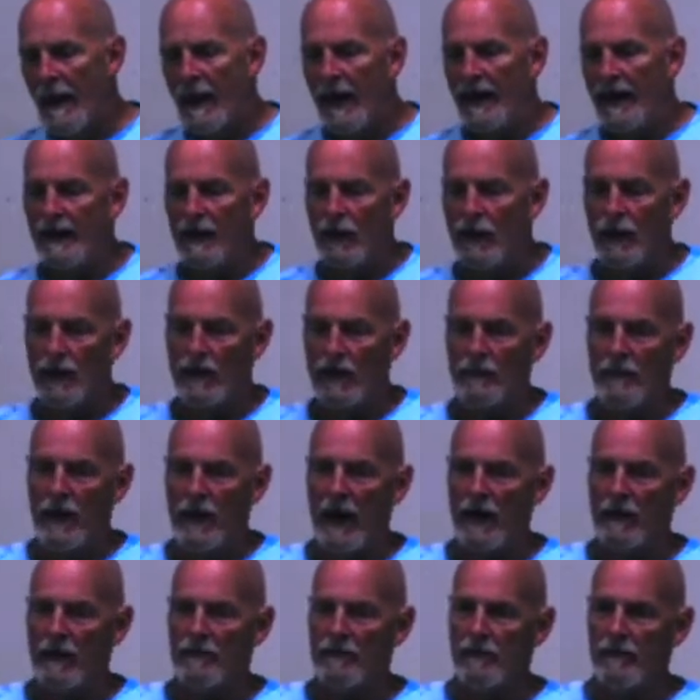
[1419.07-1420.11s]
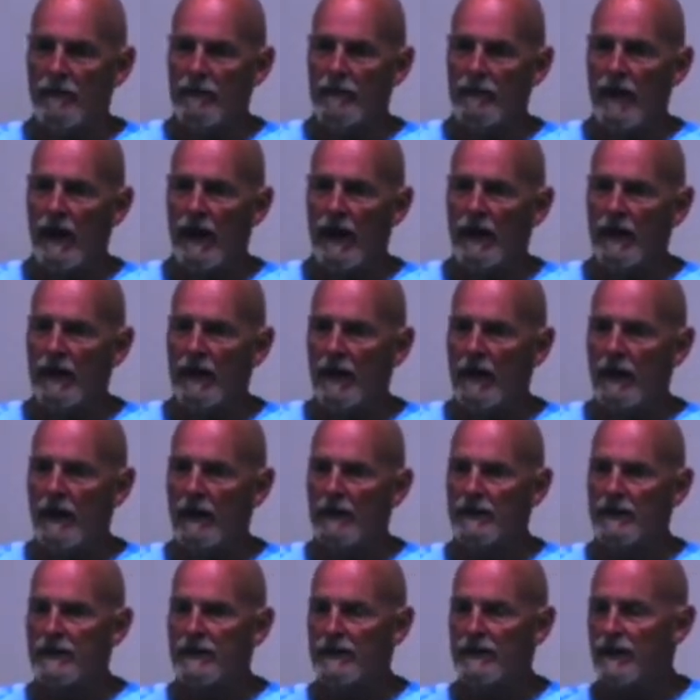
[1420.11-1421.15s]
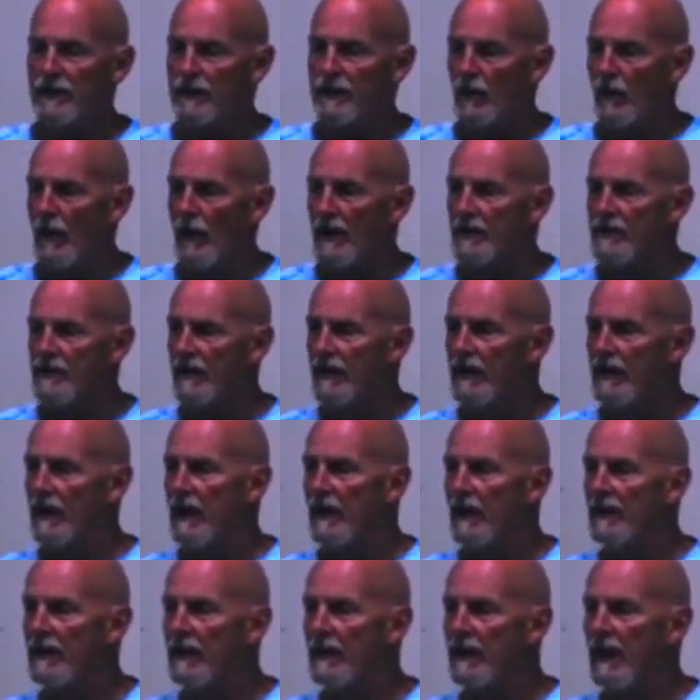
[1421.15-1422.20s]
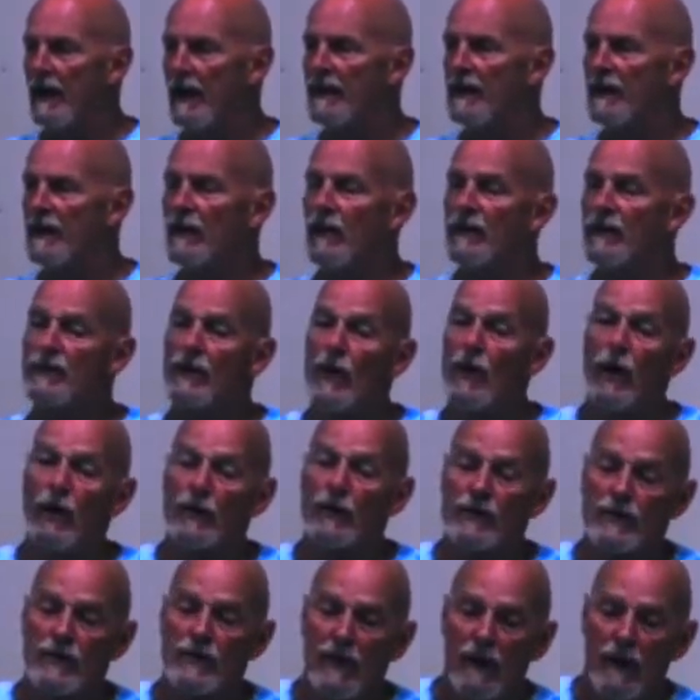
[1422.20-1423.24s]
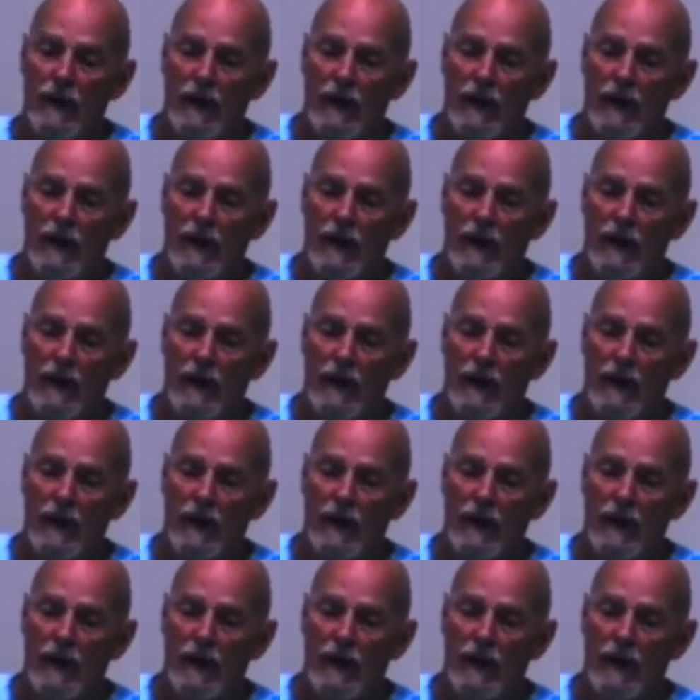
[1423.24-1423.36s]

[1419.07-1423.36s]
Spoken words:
And he heard about my situation, and he goes, Coach,